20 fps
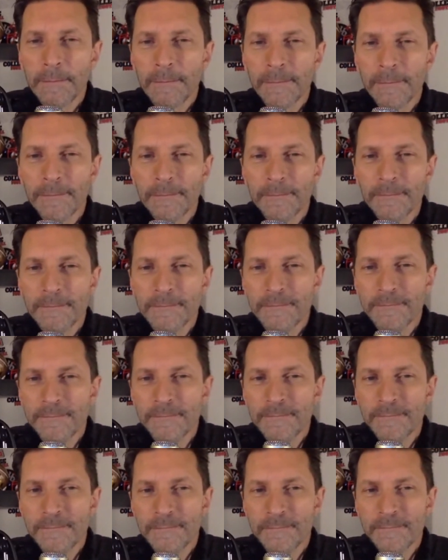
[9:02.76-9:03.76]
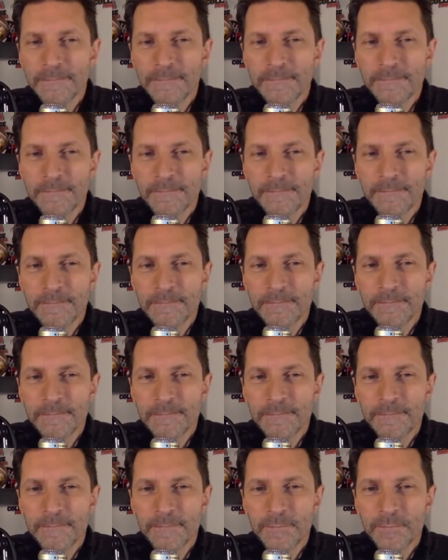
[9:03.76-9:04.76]

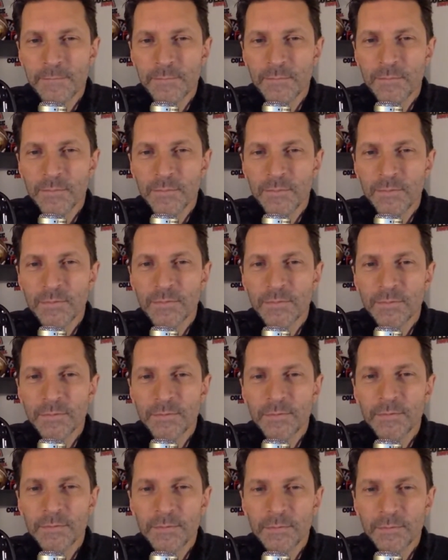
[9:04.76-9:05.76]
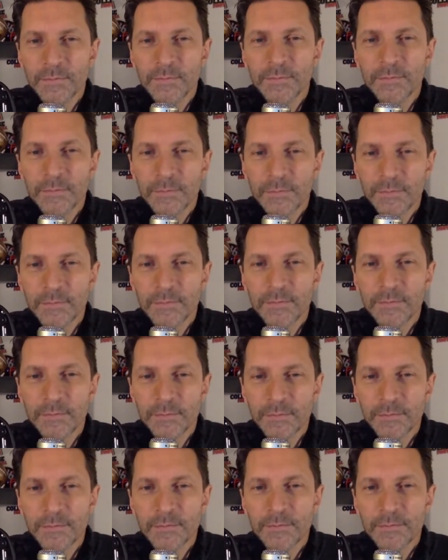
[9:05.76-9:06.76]

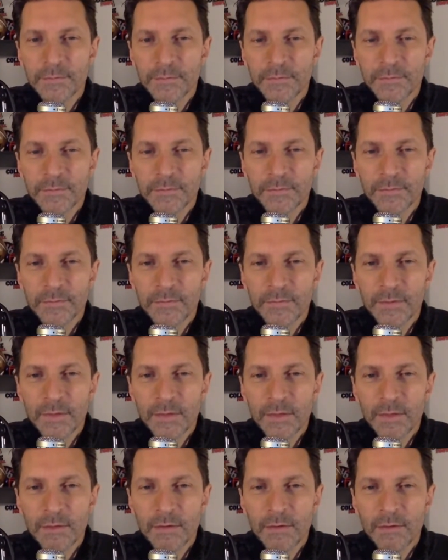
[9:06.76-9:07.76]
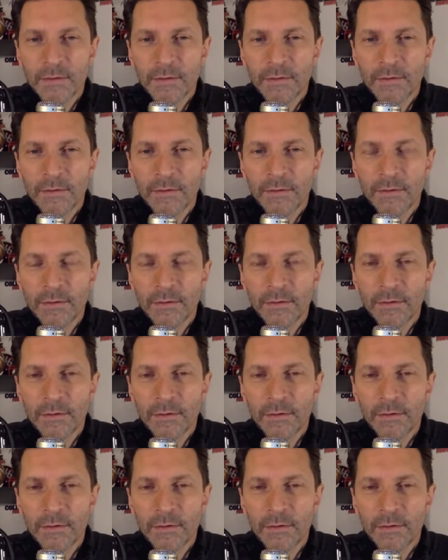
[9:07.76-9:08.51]
This person isn't speaking.